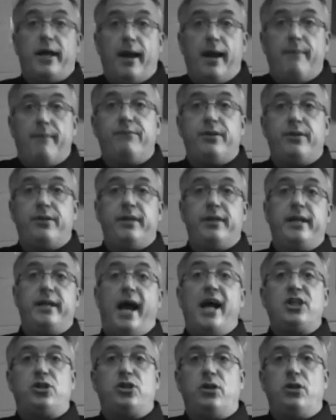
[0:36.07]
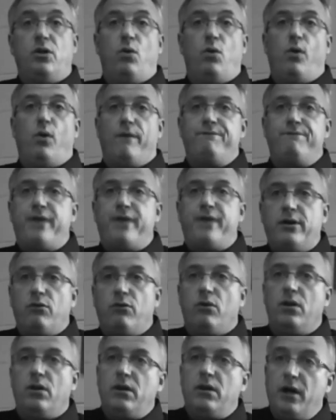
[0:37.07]
kept for the national or
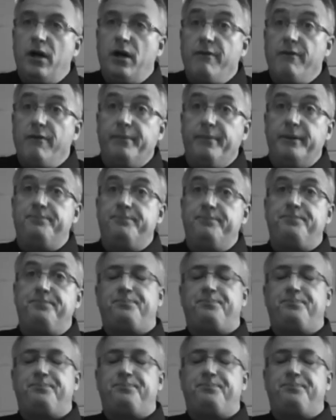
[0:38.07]
federal government.